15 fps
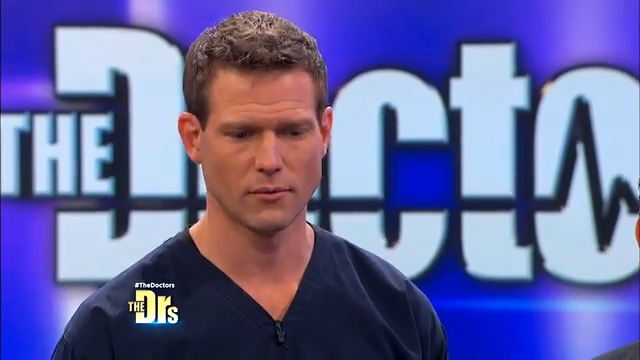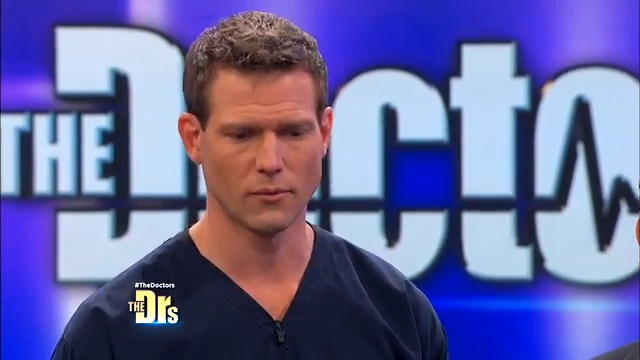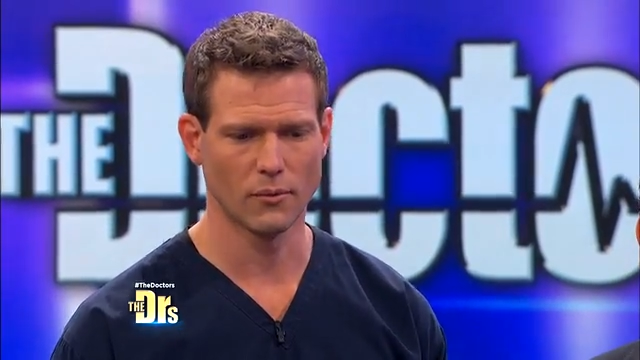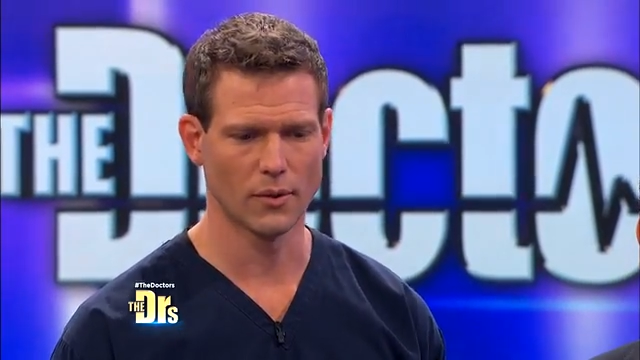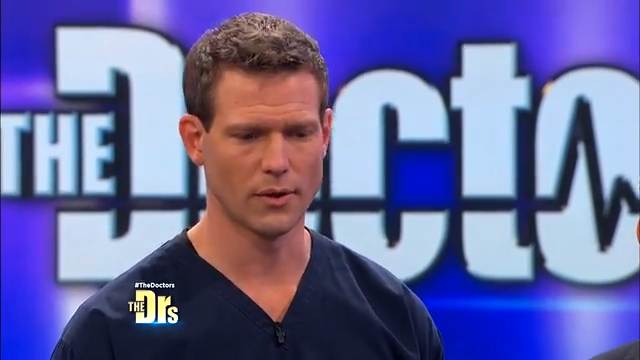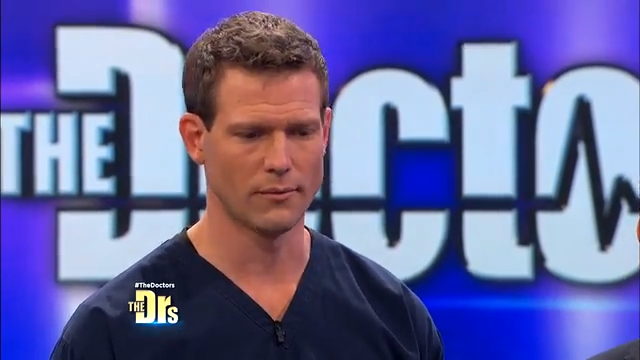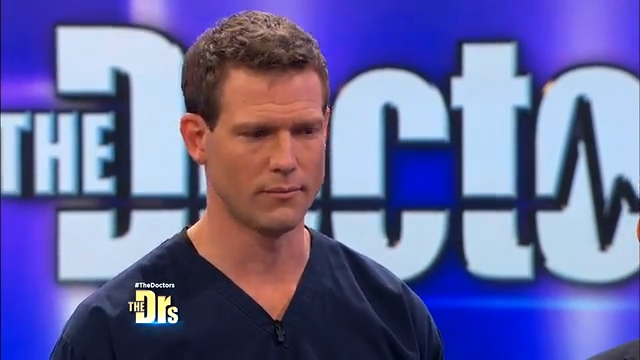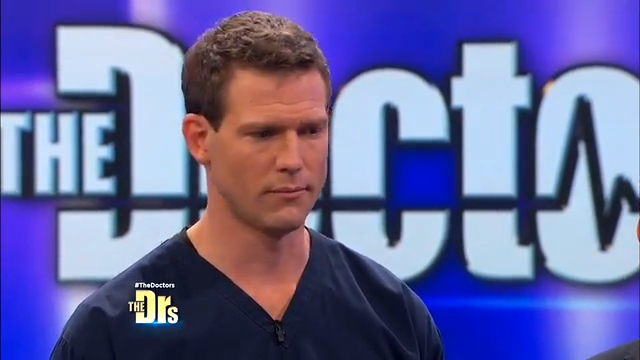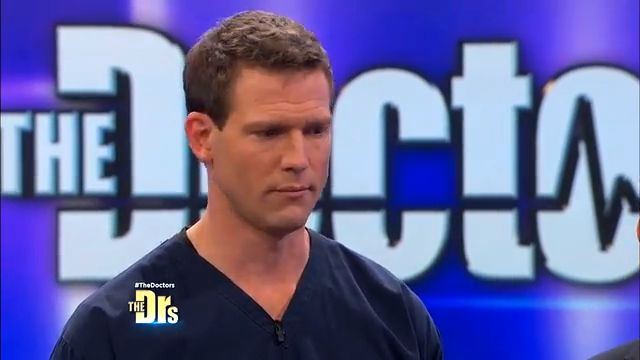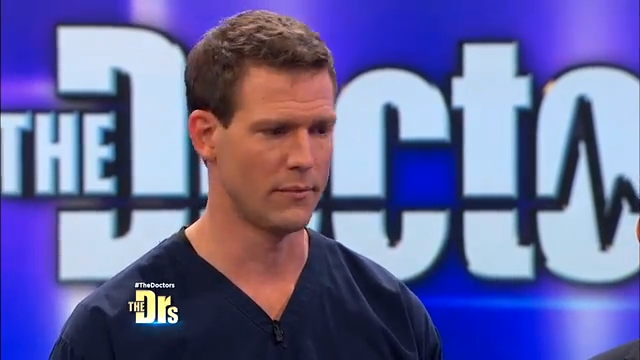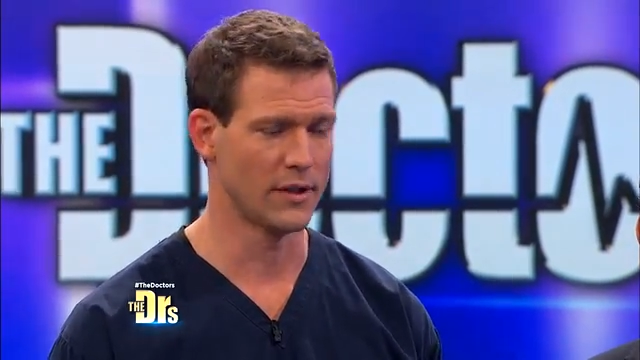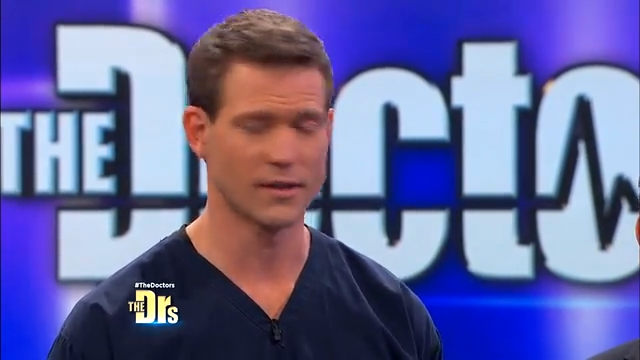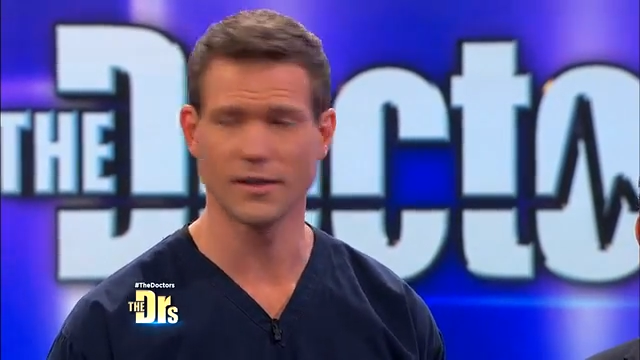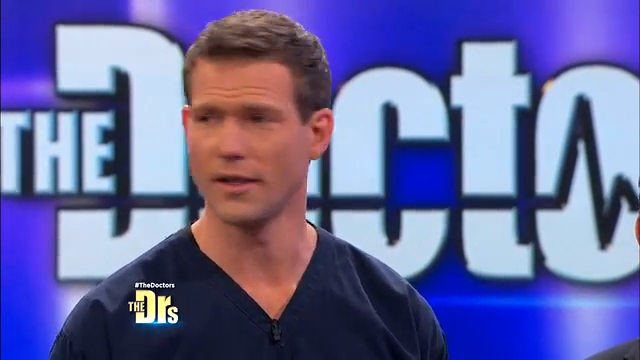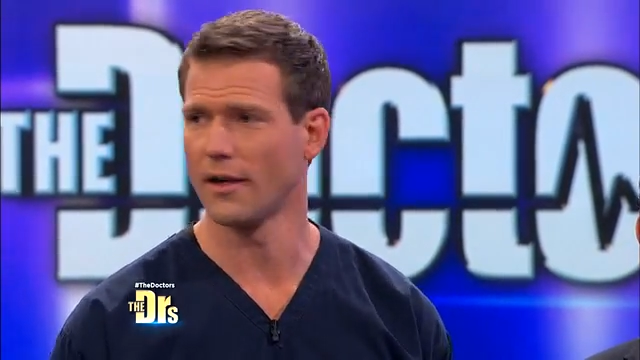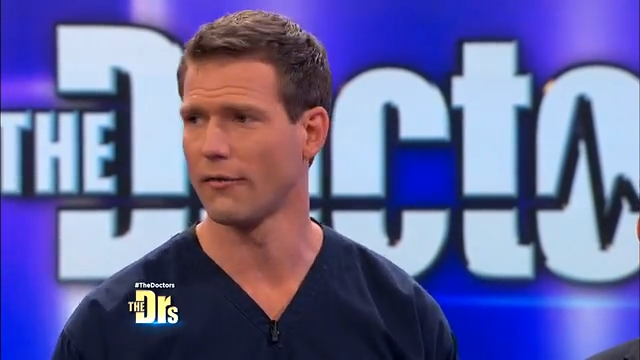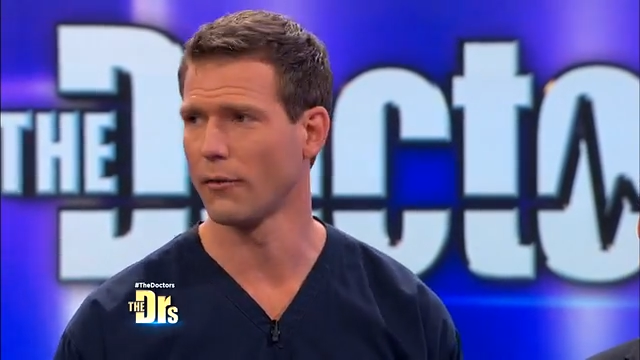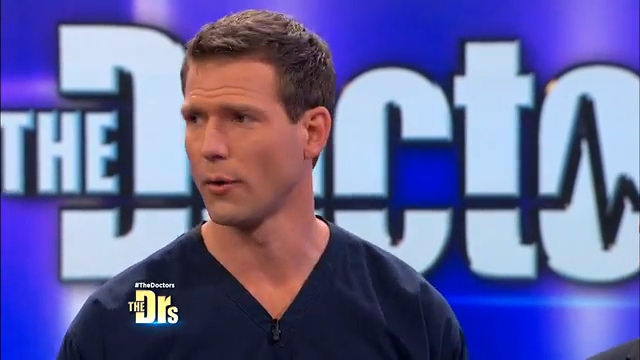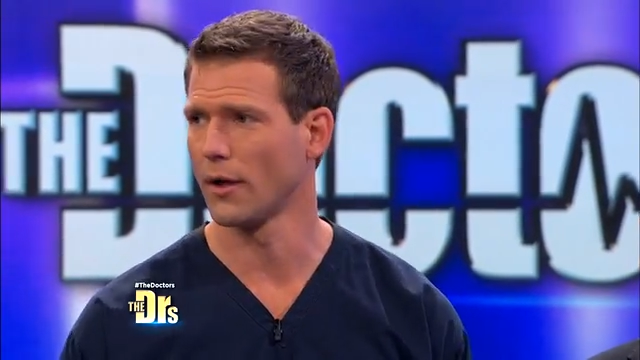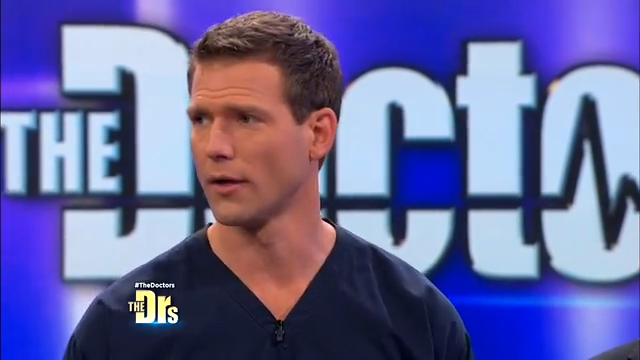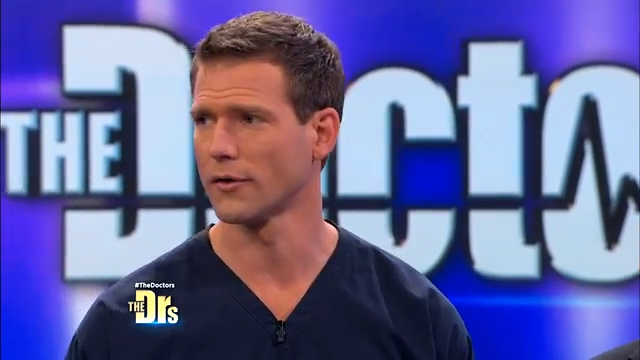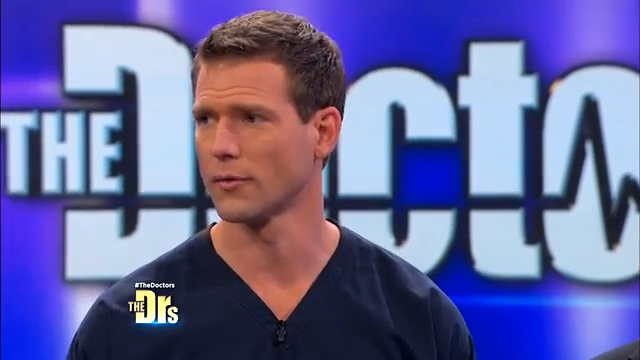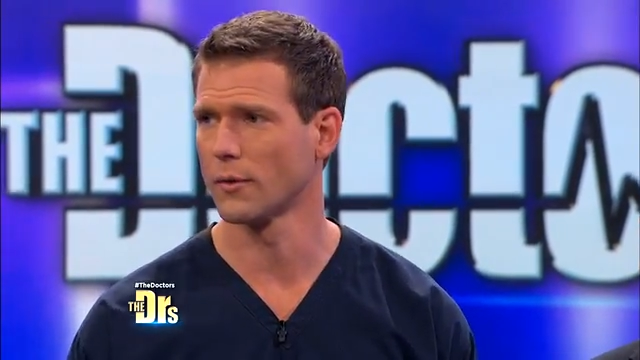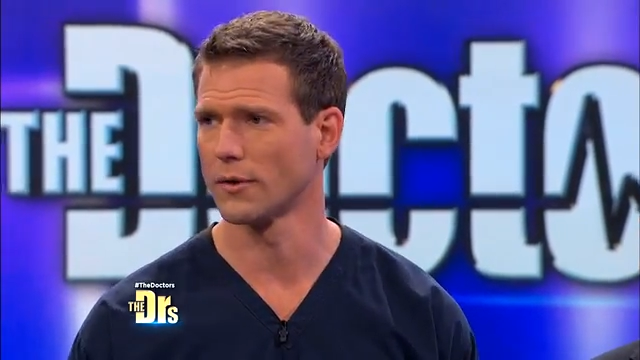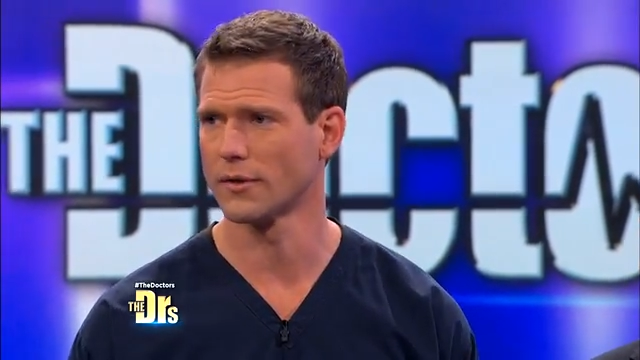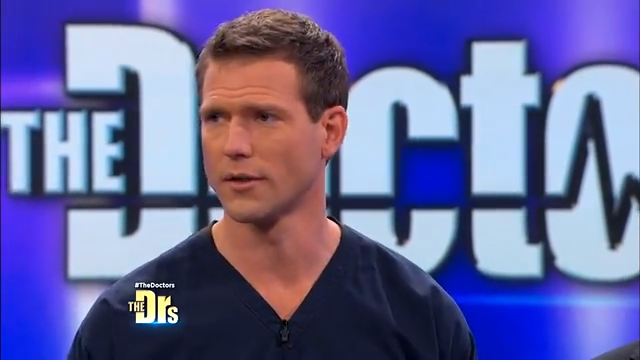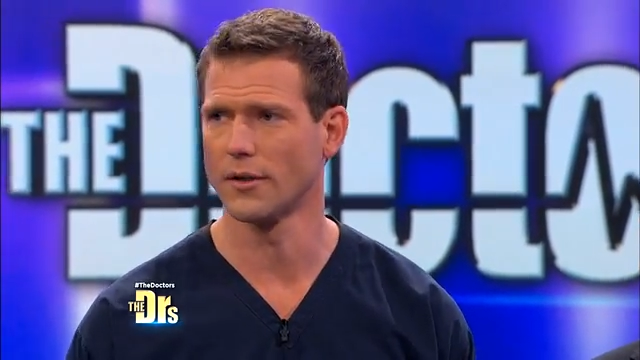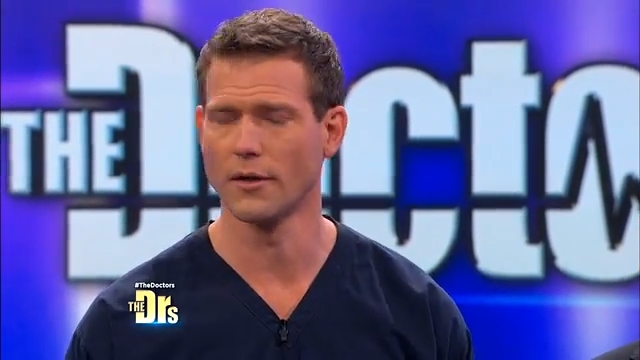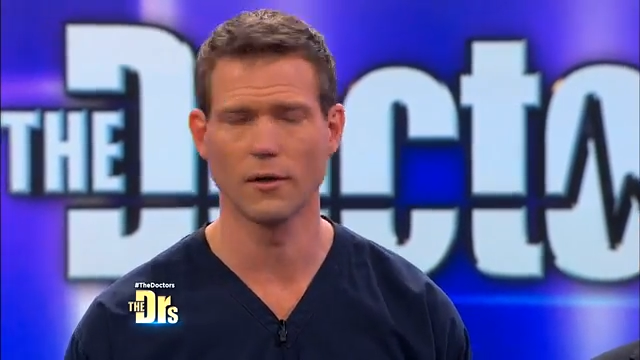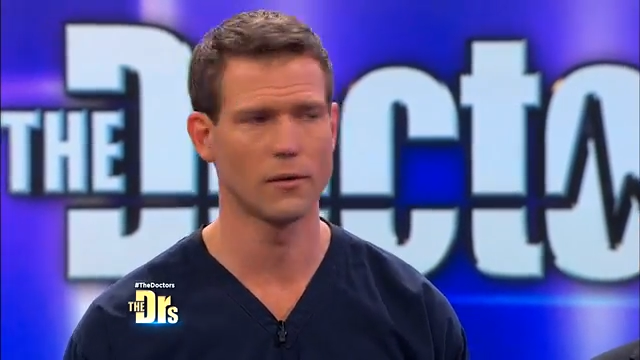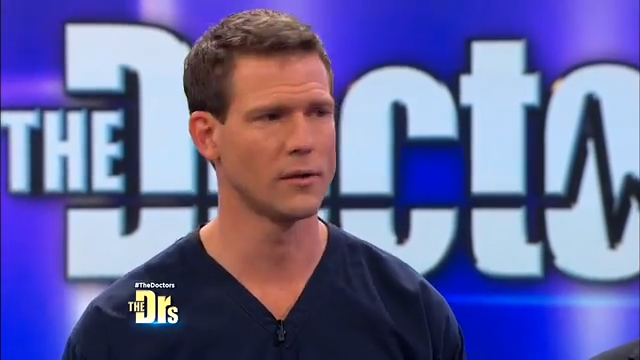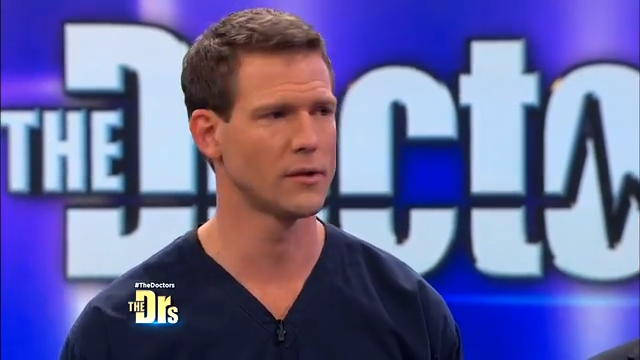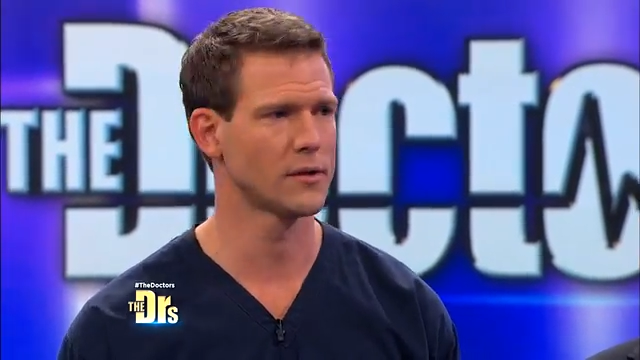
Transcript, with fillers: what Missy and everyone else wants to know